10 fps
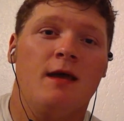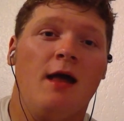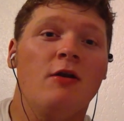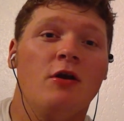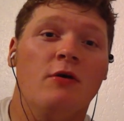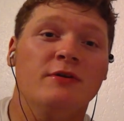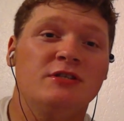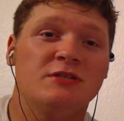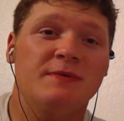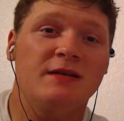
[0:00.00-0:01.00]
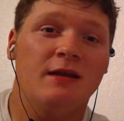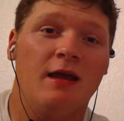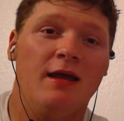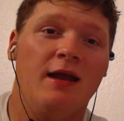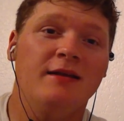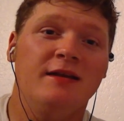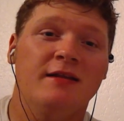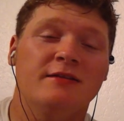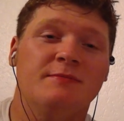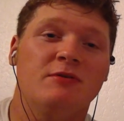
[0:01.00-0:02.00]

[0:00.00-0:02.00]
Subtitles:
I don't know, it's just been an idea that's